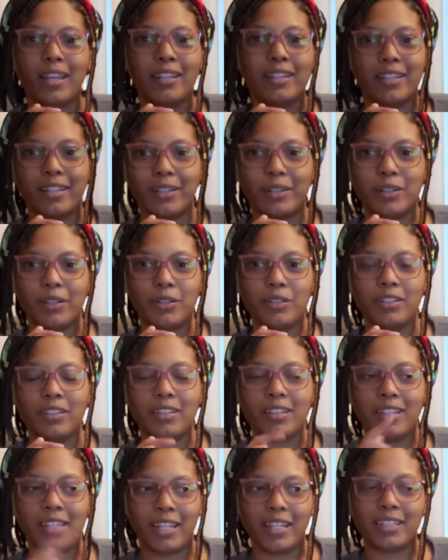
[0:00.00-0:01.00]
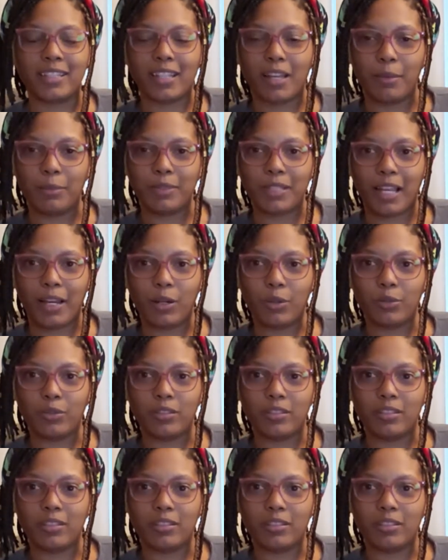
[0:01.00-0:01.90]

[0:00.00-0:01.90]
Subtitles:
until this comes out,